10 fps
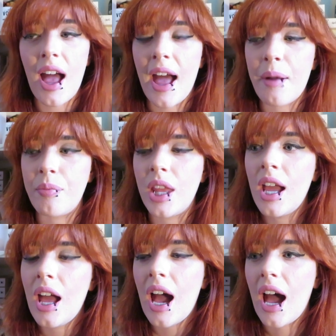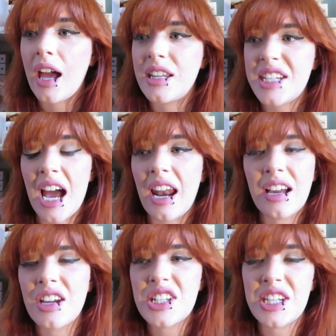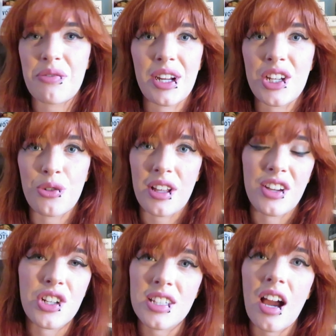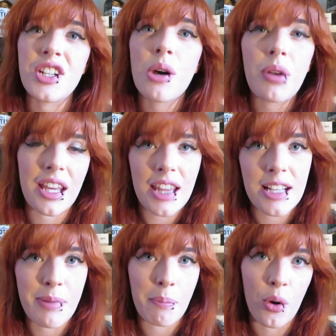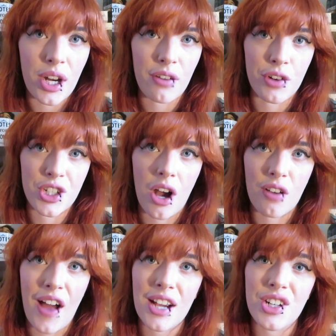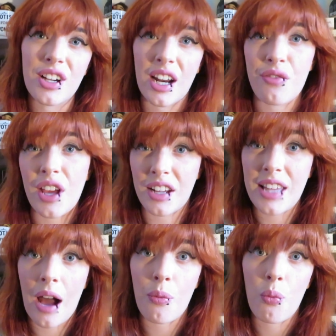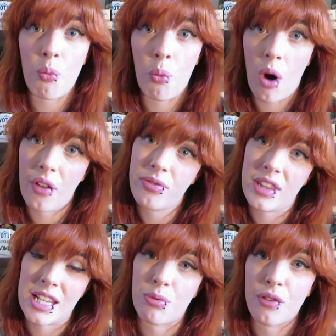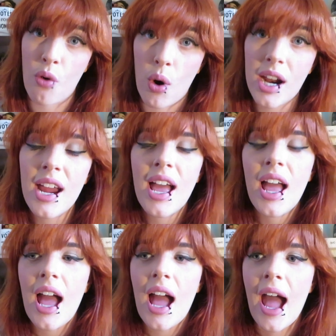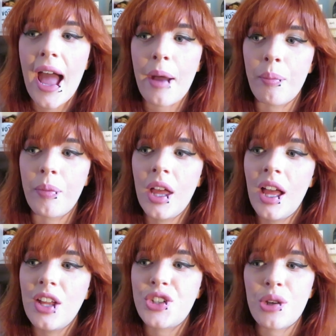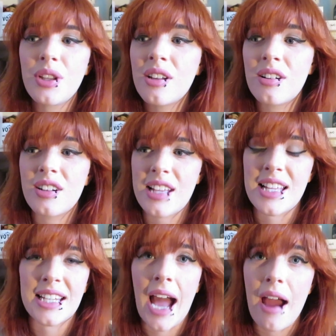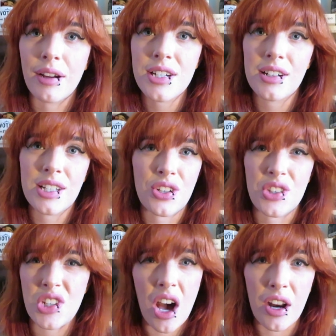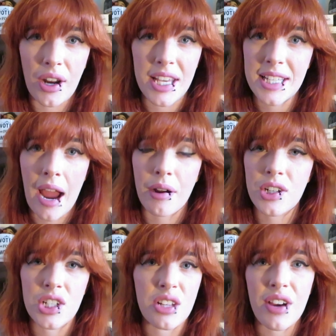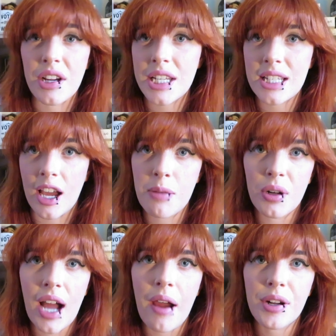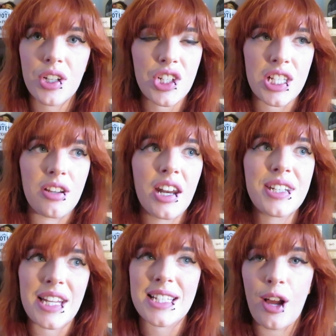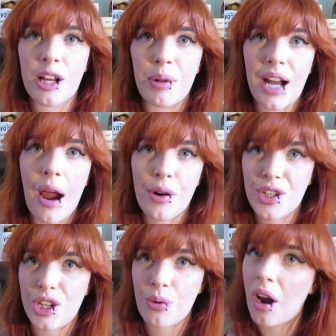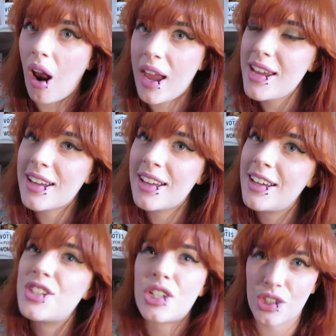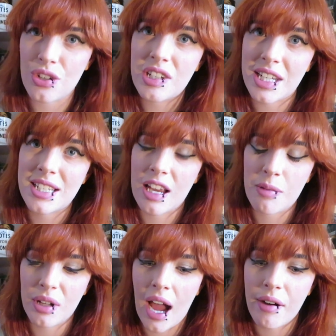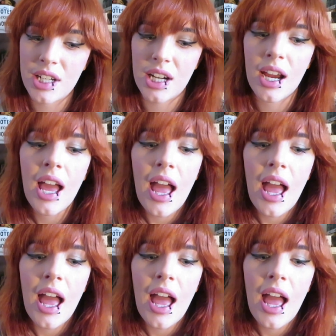And yeah, like I just didn't really enjoy it. I don't like things being put in for shock factor, and I feel like that what these were for. Judith as a character is just not a nice character. She's a very dislikable character. She's not a dislikable character you can like. She's just a dislikable character.